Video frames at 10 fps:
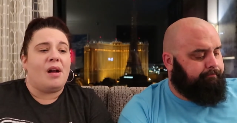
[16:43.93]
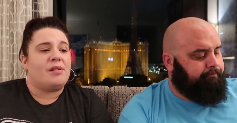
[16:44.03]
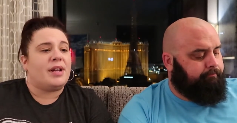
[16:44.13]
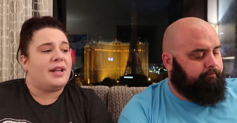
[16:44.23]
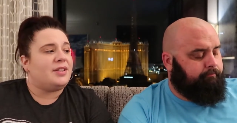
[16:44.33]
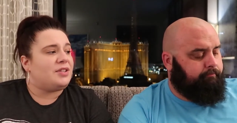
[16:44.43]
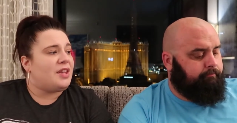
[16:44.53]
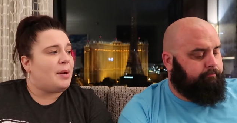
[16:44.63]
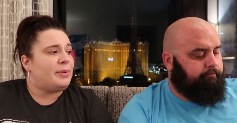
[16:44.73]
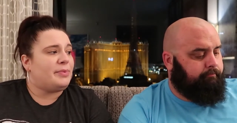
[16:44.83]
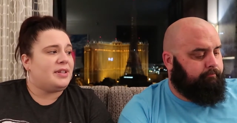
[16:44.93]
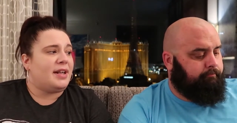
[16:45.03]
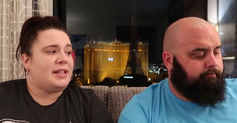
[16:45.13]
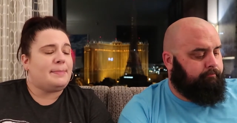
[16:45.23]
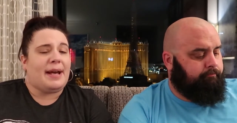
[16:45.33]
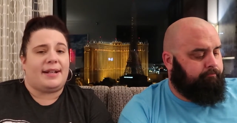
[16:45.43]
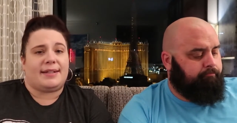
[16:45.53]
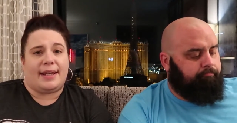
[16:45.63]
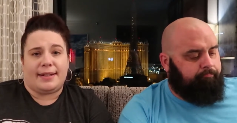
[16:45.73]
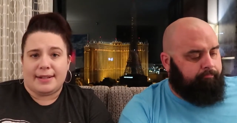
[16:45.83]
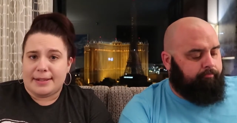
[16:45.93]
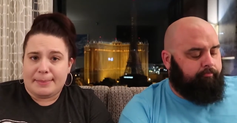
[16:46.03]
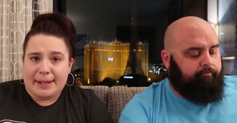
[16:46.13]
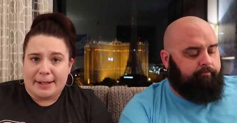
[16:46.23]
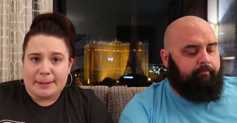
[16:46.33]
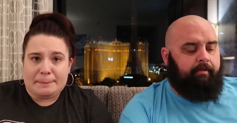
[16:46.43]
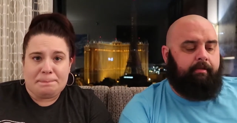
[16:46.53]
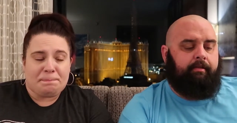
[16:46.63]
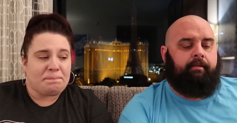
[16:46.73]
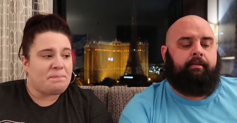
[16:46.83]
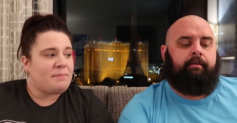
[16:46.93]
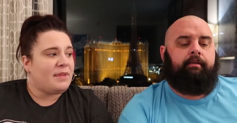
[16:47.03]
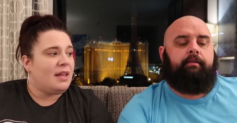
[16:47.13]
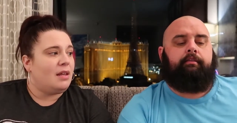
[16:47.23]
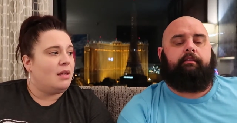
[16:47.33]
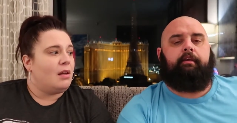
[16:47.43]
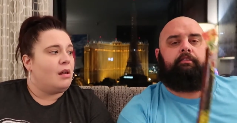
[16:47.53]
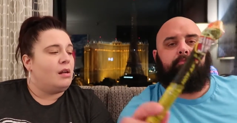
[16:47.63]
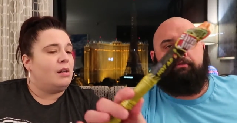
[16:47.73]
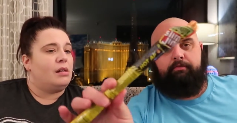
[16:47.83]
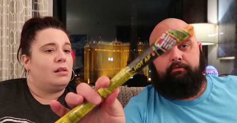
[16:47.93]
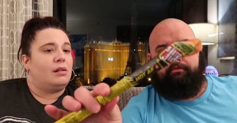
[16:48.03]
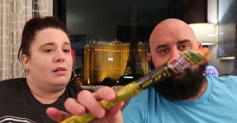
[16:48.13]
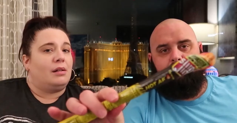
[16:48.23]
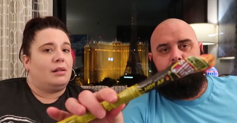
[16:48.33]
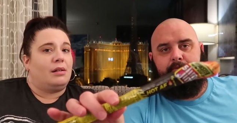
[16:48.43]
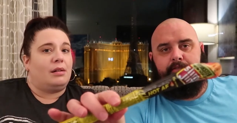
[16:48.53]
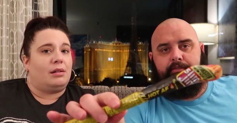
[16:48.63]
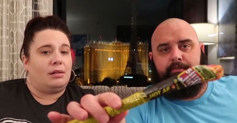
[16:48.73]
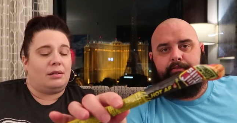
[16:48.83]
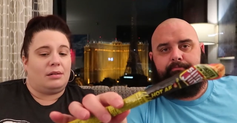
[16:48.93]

Speaker 1: Okay, so that one was not as bad as I anticipated.
Speaker 2: This one is going to be good.